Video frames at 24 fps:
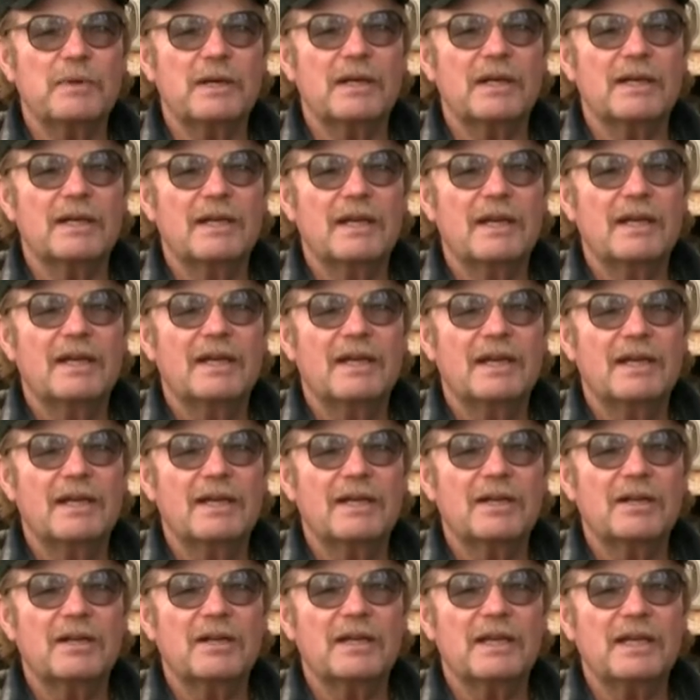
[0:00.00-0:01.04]
but
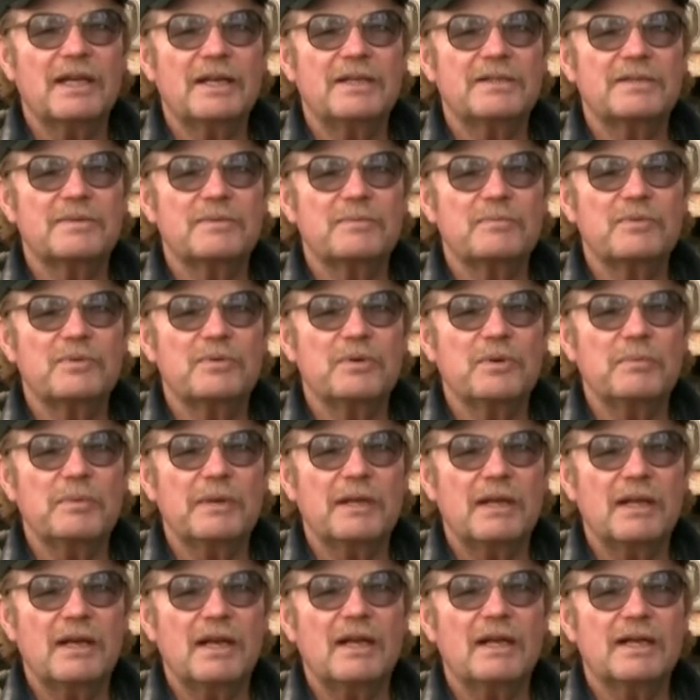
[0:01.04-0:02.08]
it's going to be
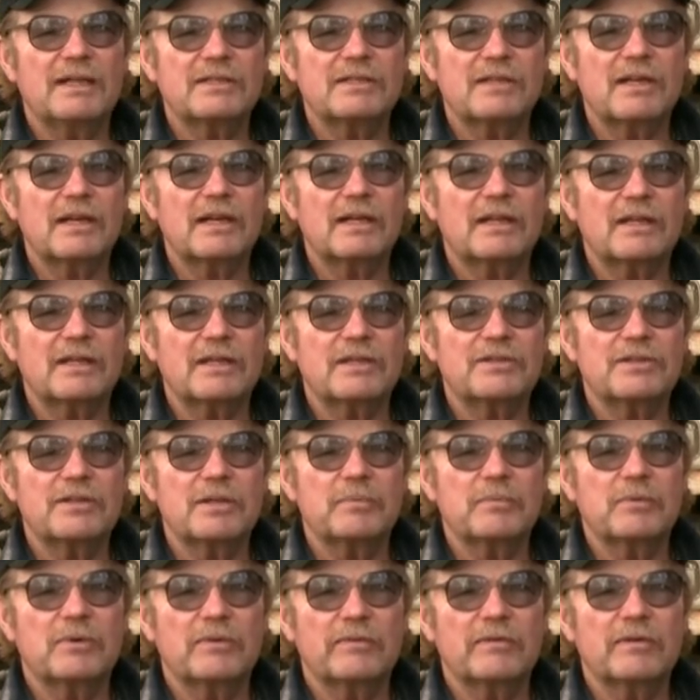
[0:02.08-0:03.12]
a lot less likely to
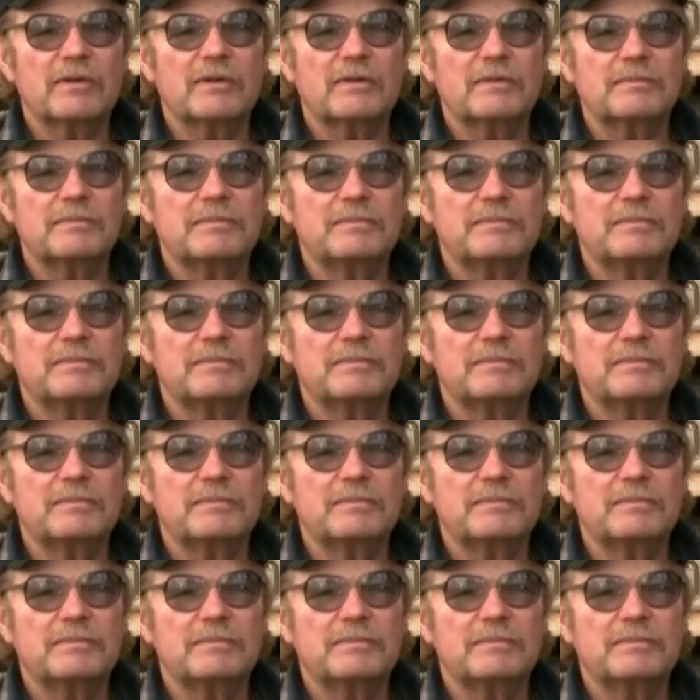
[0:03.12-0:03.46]
tip over.